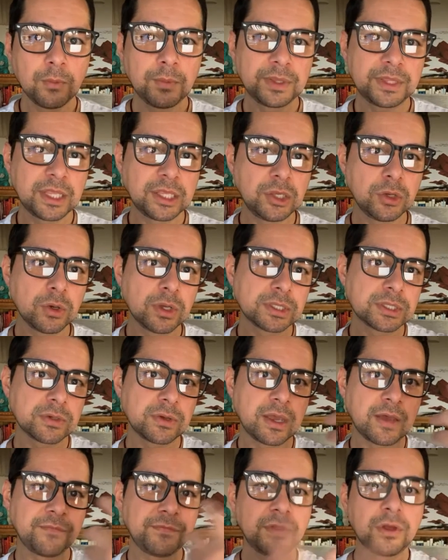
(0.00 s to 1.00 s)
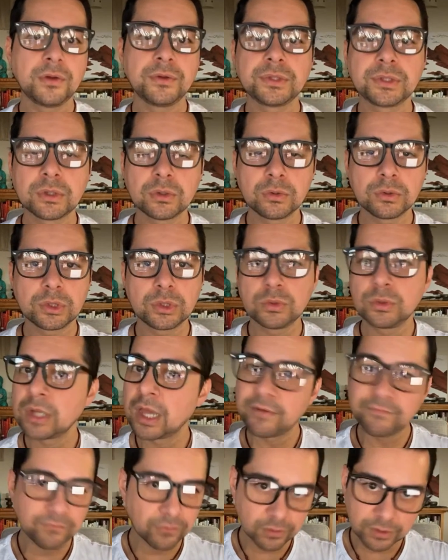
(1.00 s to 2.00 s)
But then you also have those who do
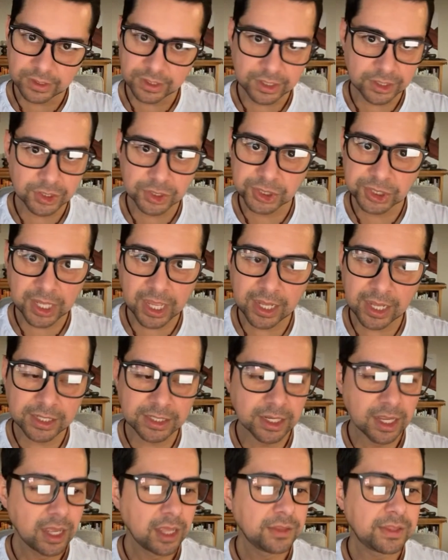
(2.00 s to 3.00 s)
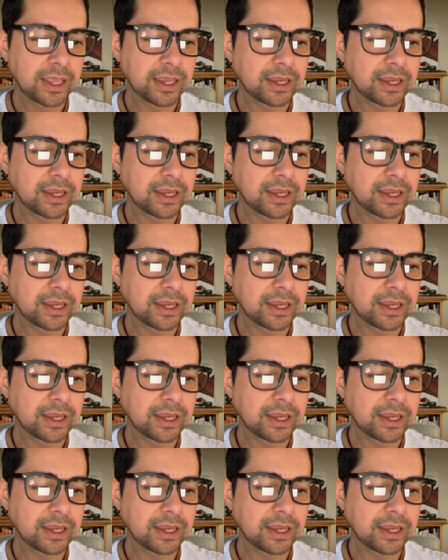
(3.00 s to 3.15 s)
not fully understand.